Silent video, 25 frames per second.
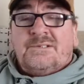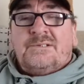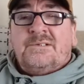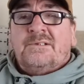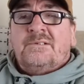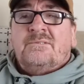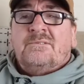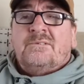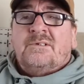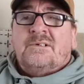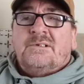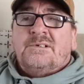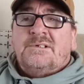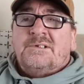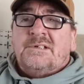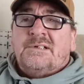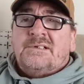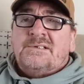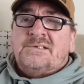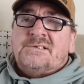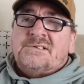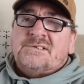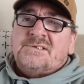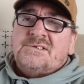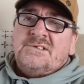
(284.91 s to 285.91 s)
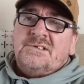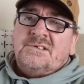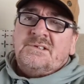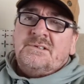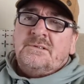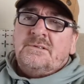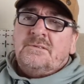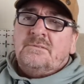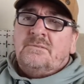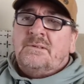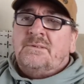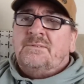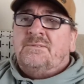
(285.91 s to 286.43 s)
so you've got a chance of
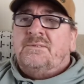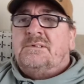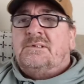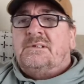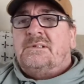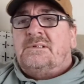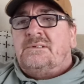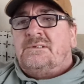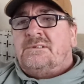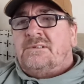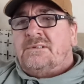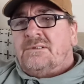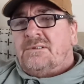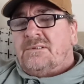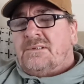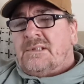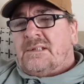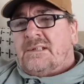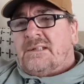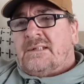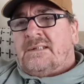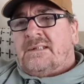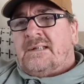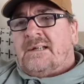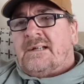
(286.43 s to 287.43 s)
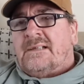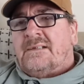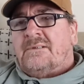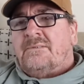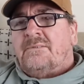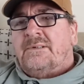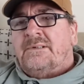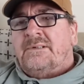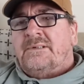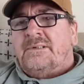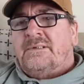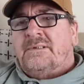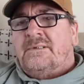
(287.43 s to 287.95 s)
2 if you didn't do the
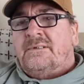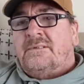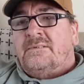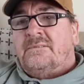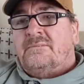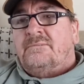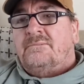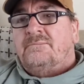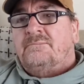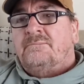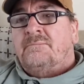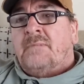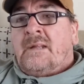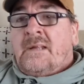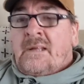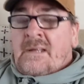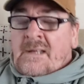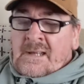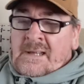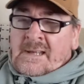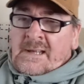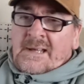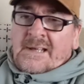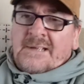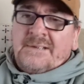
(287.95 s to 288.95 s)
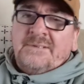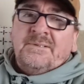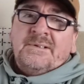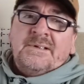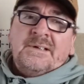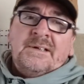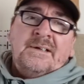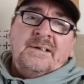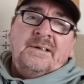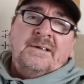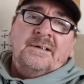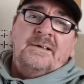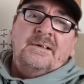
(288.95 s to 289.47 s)
Halloween.
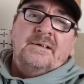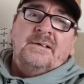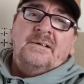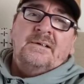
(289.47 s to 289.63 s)
Anyway,